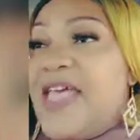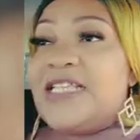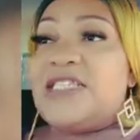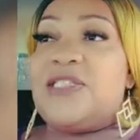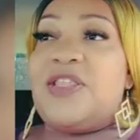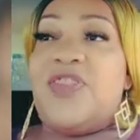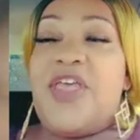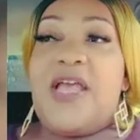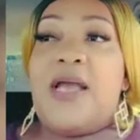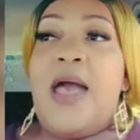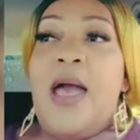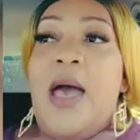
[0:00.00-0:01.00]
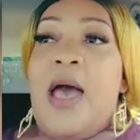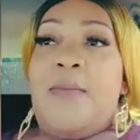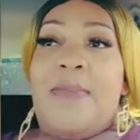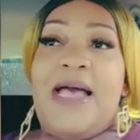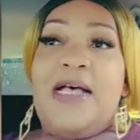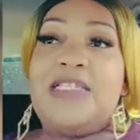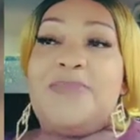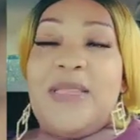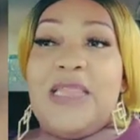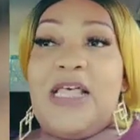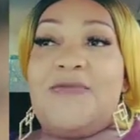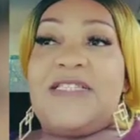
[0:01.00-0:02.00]
that's the thing, my
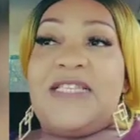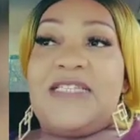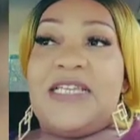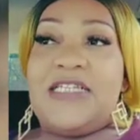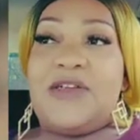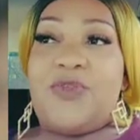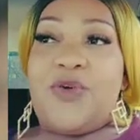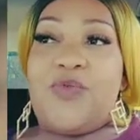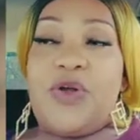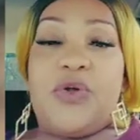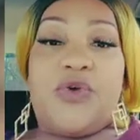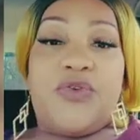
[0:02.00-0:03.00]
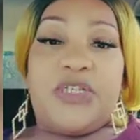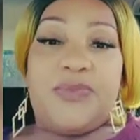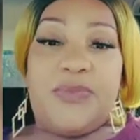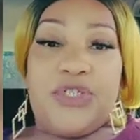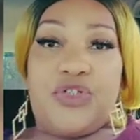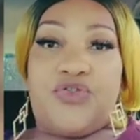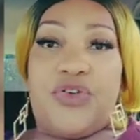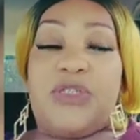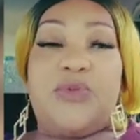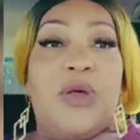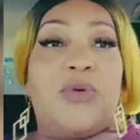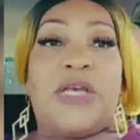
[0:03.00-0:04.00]
husband loves the scent of the real Christmas
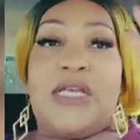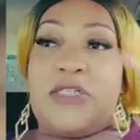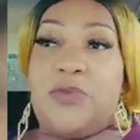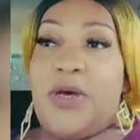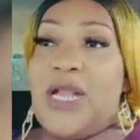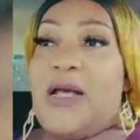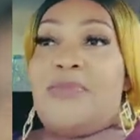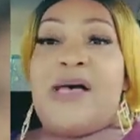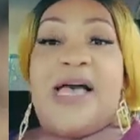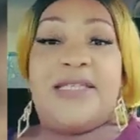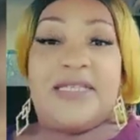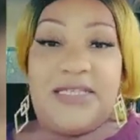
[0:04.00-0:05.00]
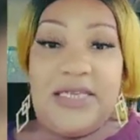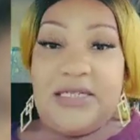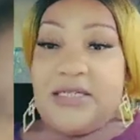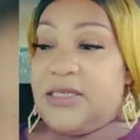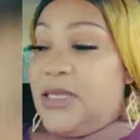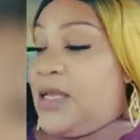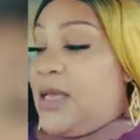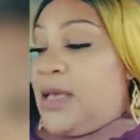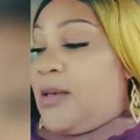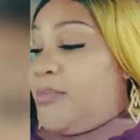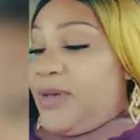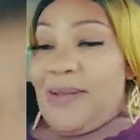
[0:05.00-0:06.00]
trees. Well, guess what, I'll buy the scent,
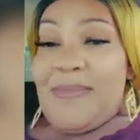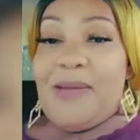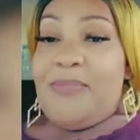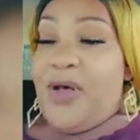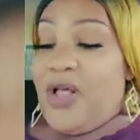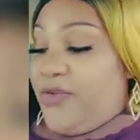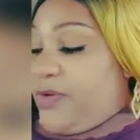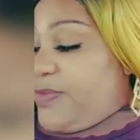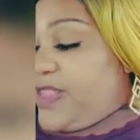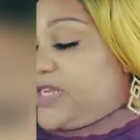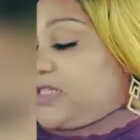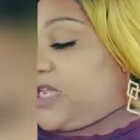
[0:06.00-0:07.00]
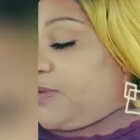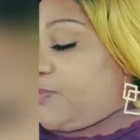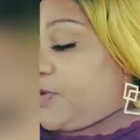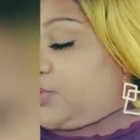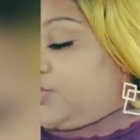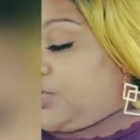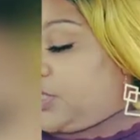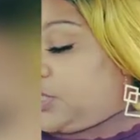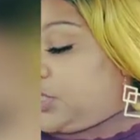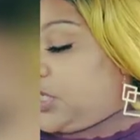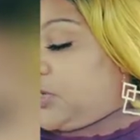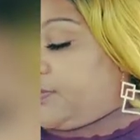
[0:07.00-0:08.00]
but I'm not bothering with that damn real tree
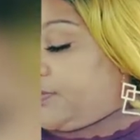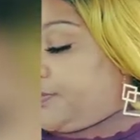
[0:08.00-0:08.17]
this year.